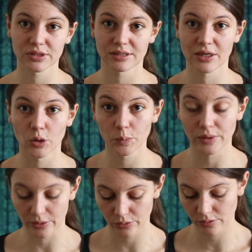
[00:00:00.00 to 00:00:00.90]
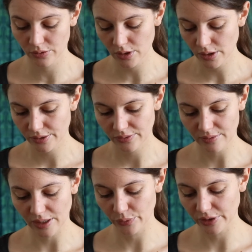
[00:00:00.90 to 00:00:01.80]
and I hope now
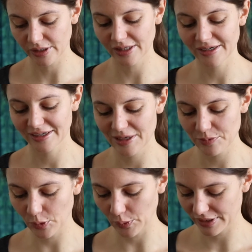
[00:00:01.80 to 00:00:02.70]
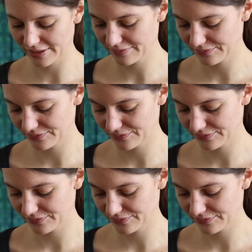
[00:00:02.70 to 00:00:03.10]
I will keep going